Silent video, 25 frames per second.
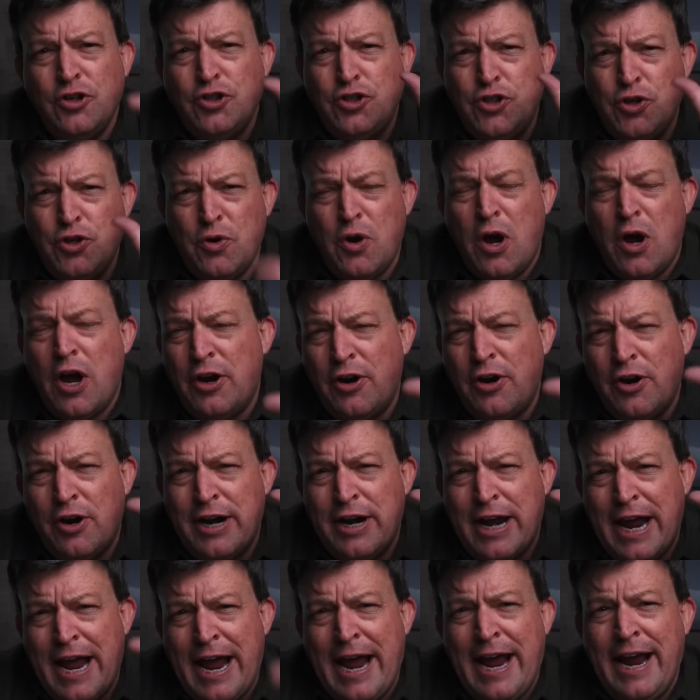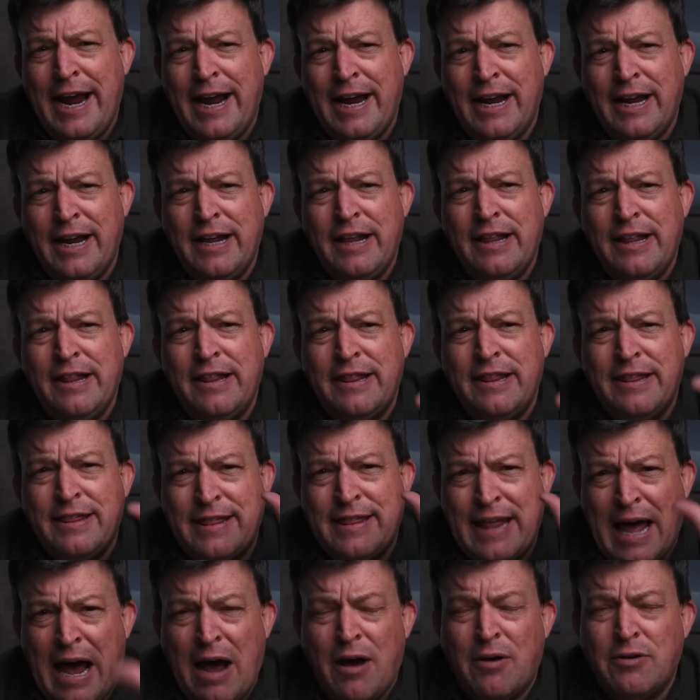
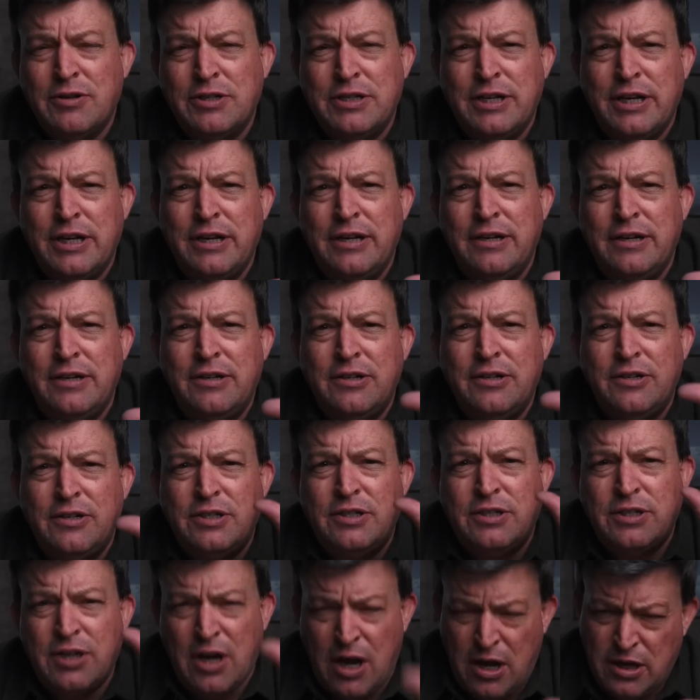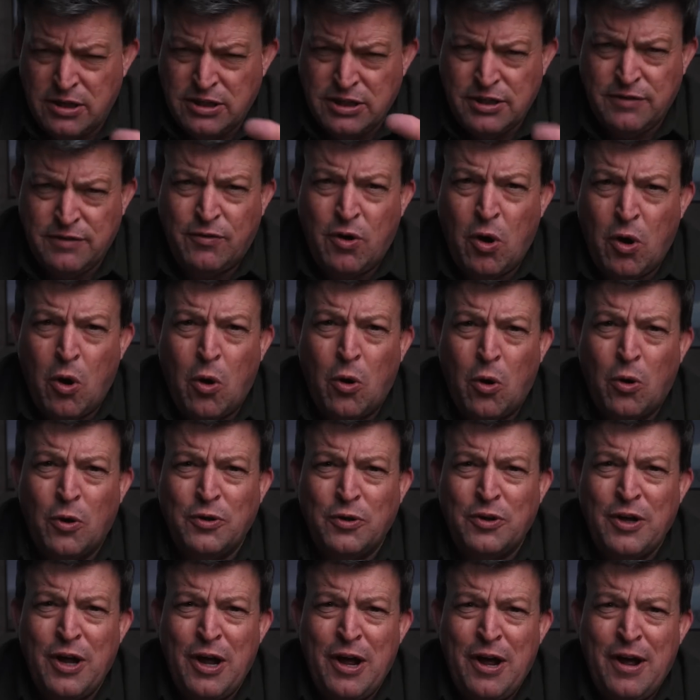208,000 tons of
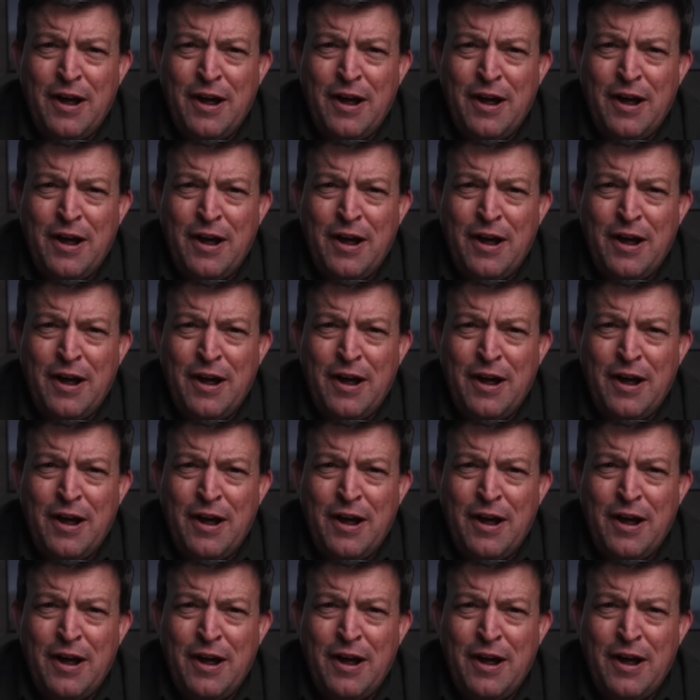gold,